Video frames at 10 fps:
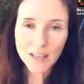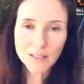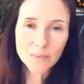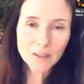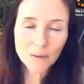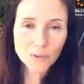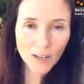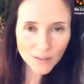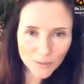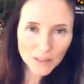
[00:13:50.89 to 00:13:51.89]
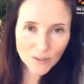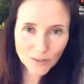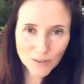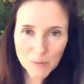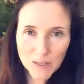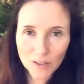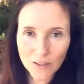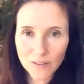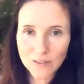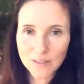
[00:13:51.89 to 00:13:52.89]
to become transformational
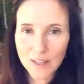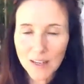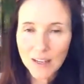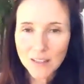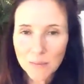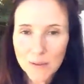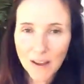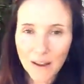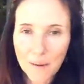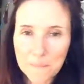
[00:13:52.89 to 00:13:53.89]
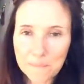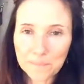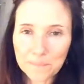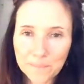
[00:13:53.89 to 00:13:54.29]
speakers, to become